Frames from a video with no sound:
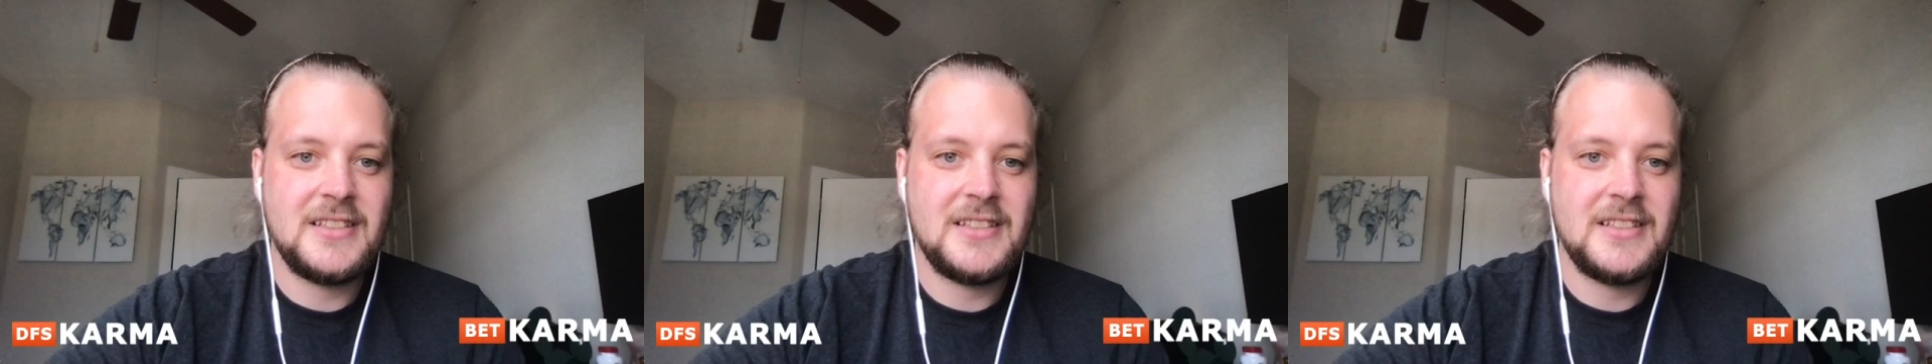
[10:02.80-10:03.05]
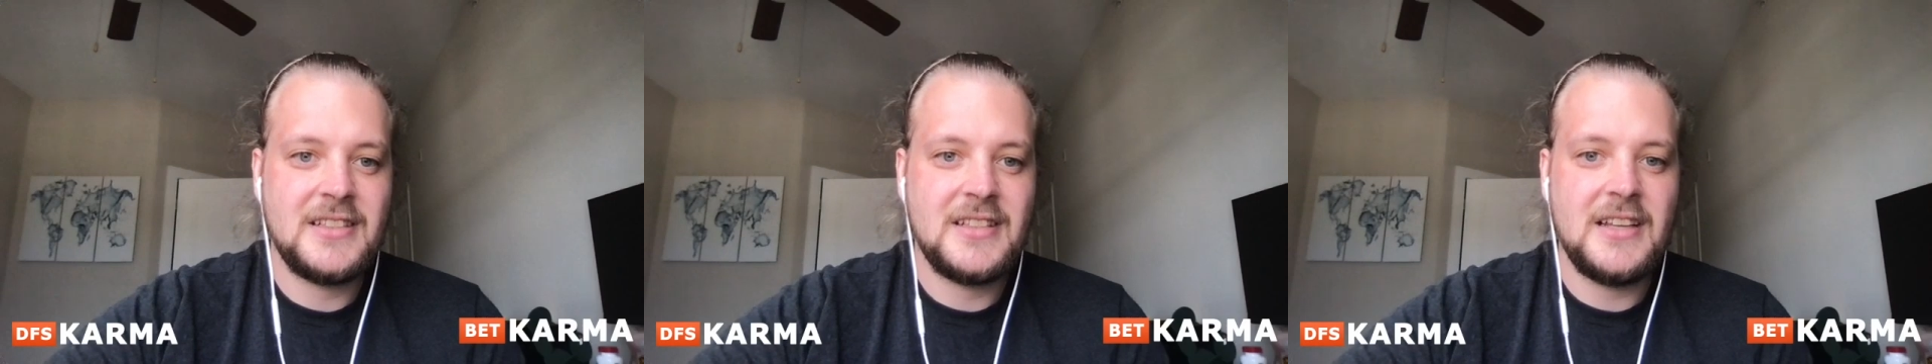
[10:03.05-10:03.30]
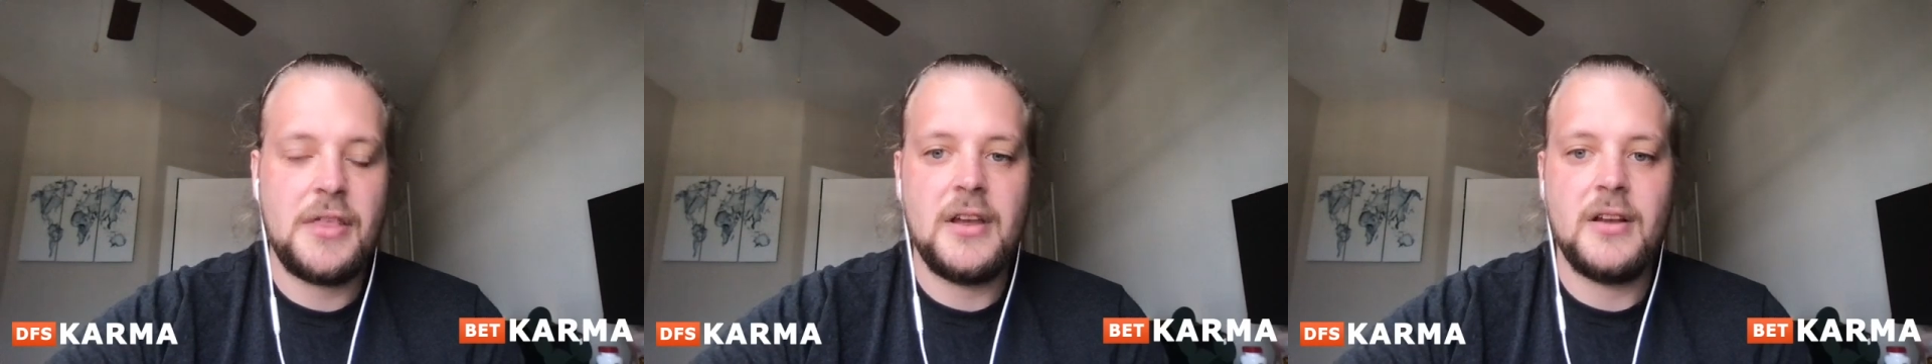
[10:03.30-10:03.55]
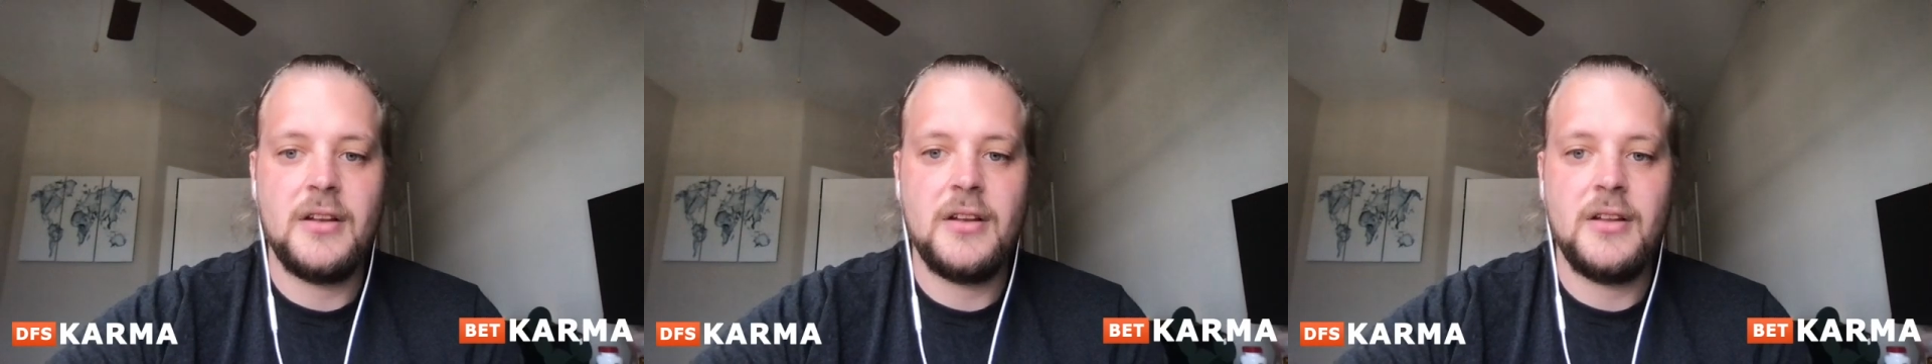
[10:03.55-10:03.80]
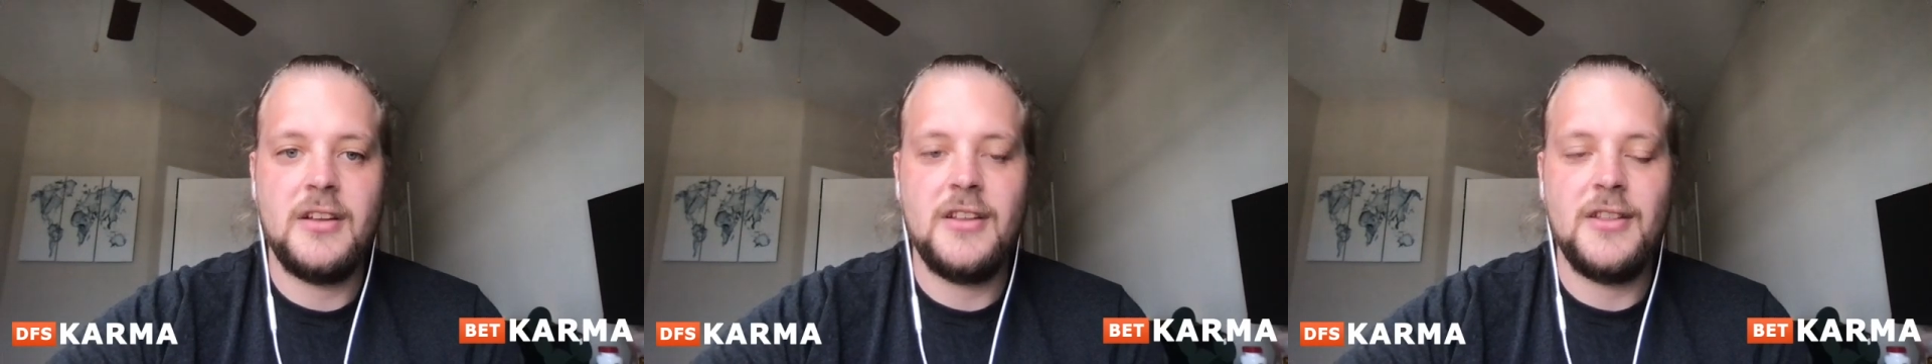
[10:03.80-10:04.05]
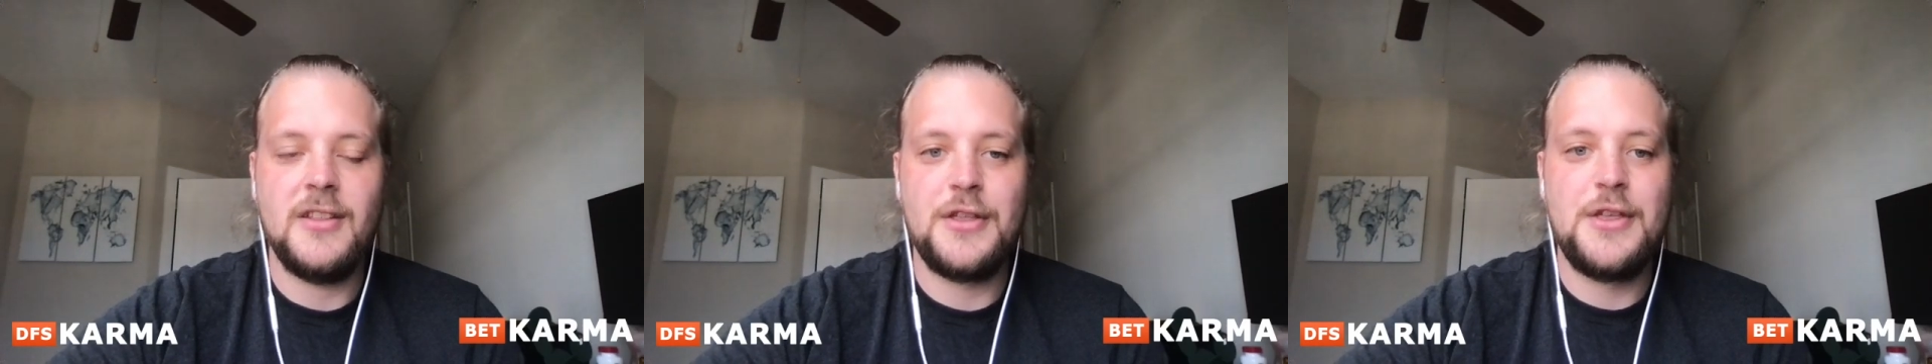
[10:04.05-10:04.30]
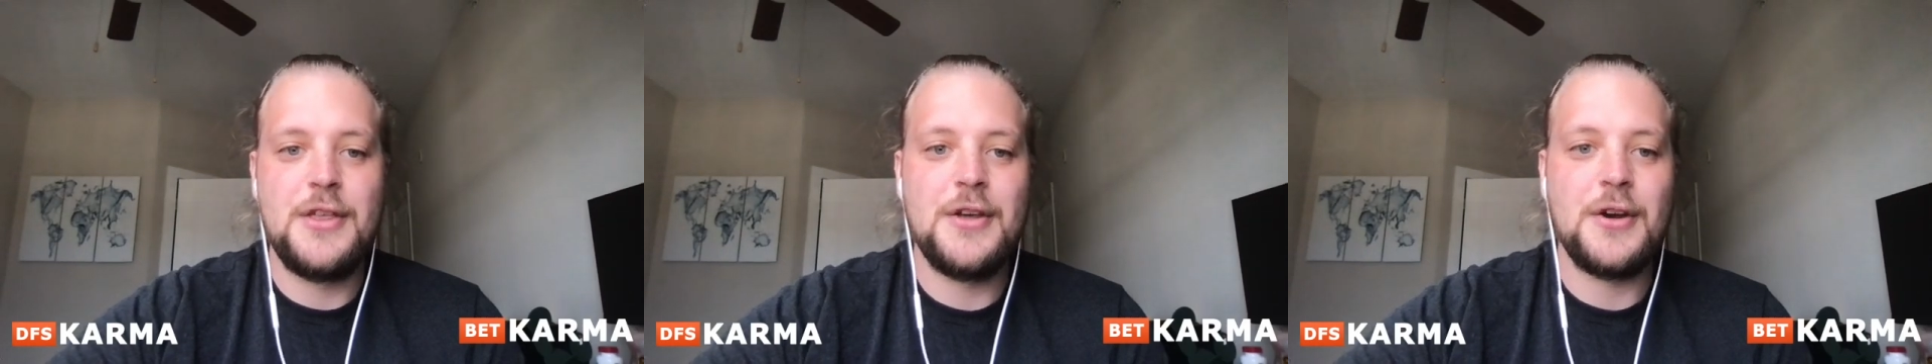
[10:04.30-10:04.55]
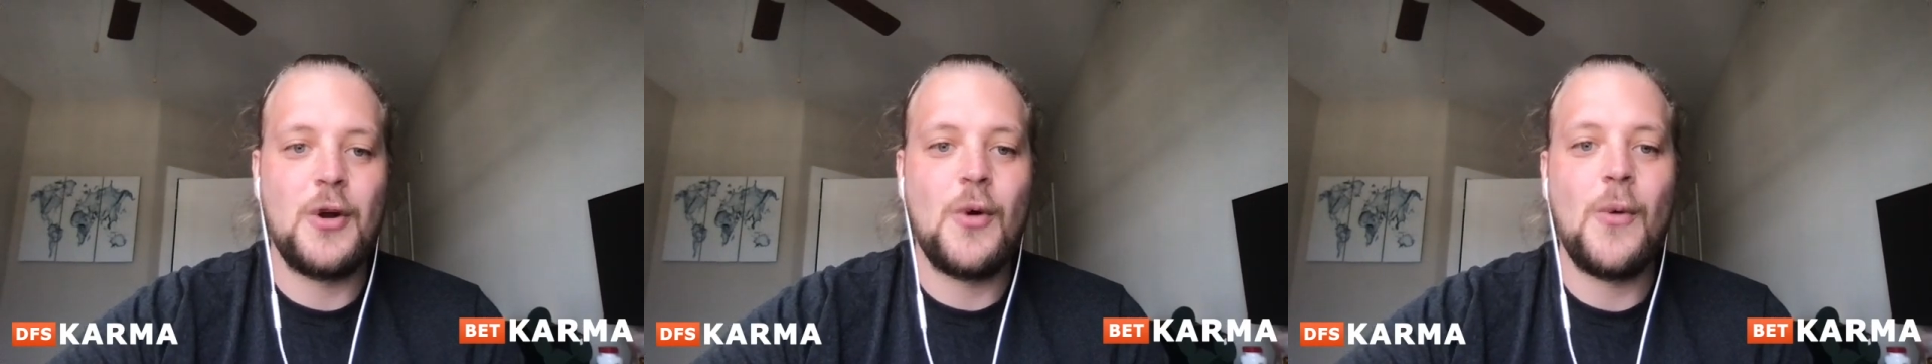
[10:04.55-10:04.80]
and think
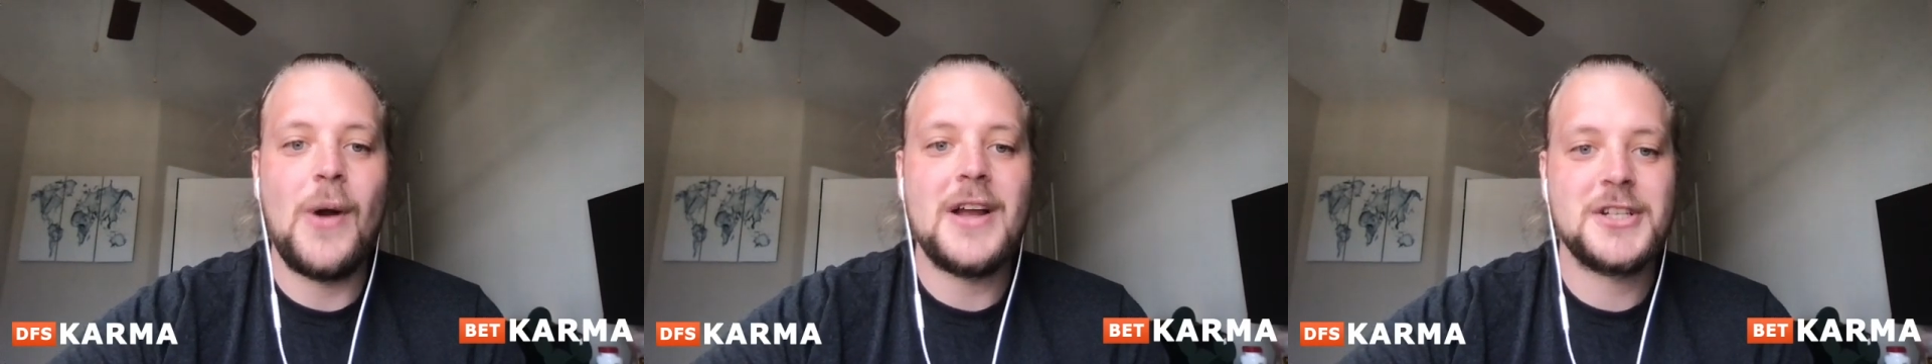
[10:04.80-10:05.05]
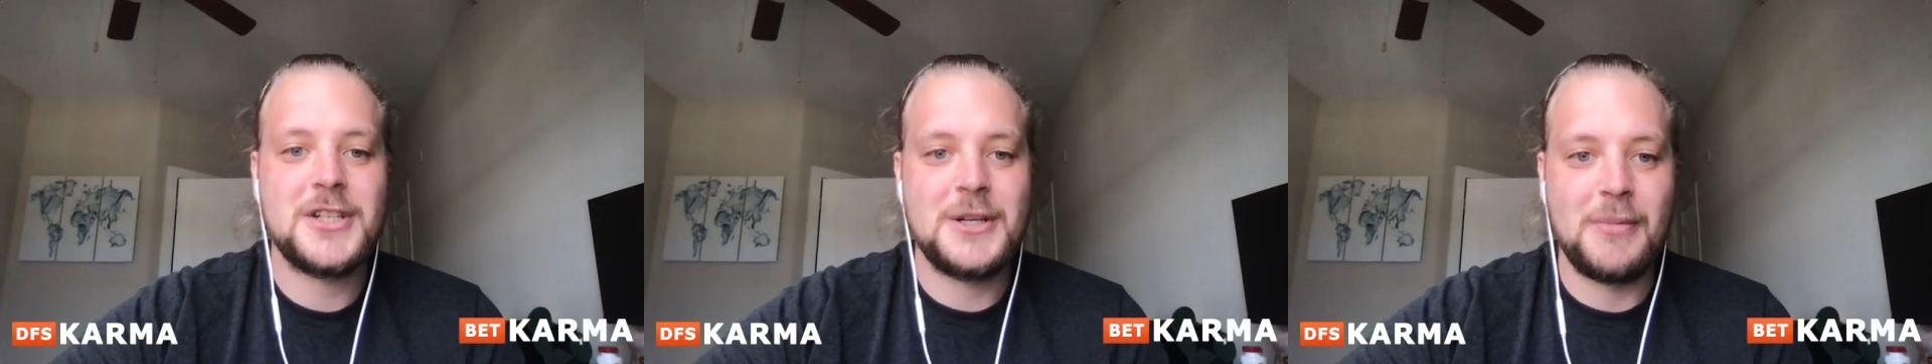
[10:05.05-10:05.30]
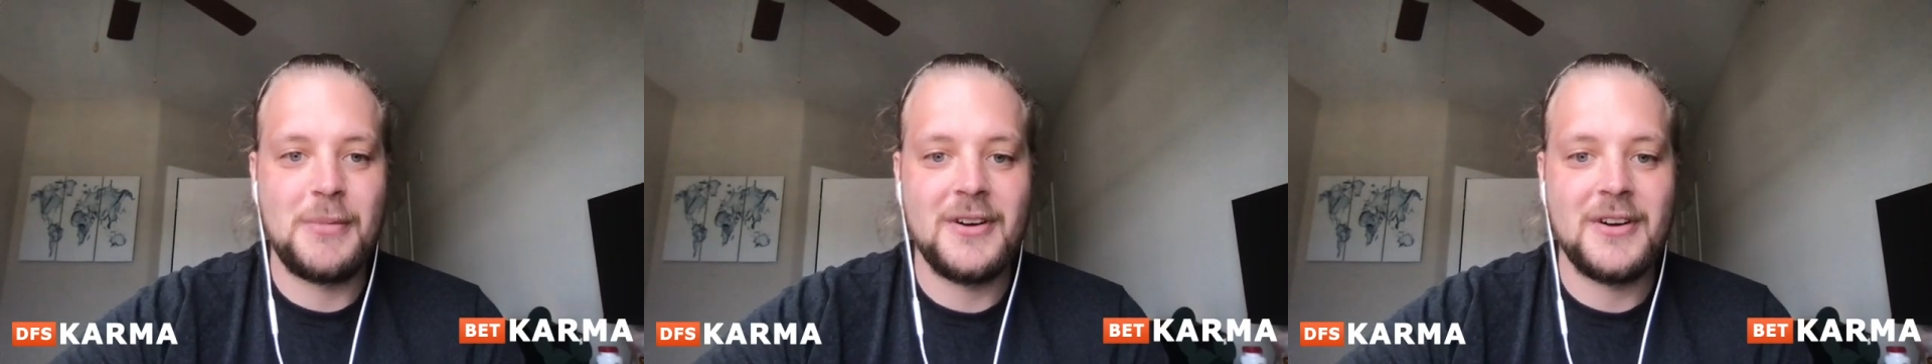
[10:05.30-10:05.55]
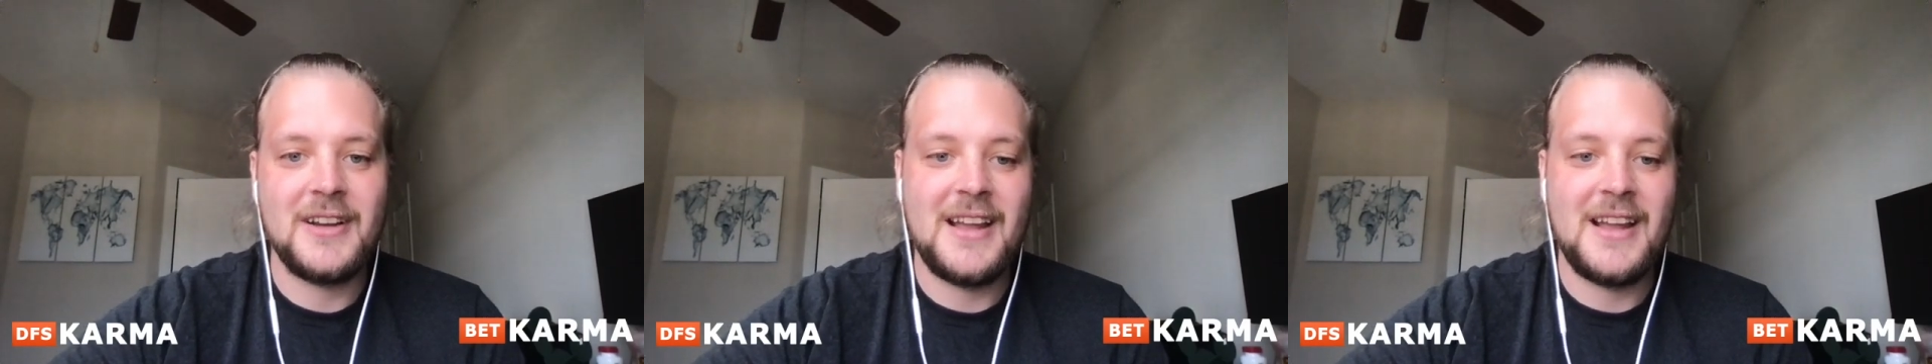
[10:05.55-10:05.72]
the question mark,